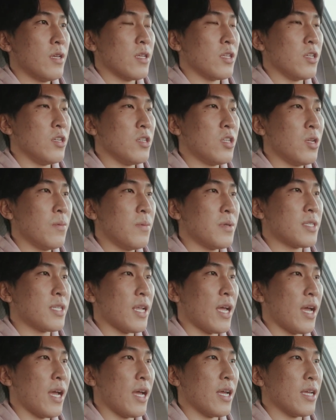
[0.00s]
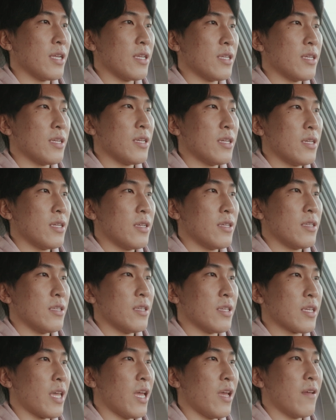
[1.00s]
YouTube is that
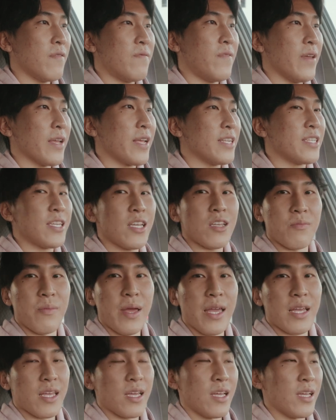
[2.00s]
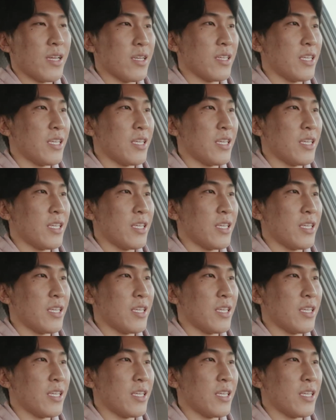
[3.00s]
you can't fake it till you make it.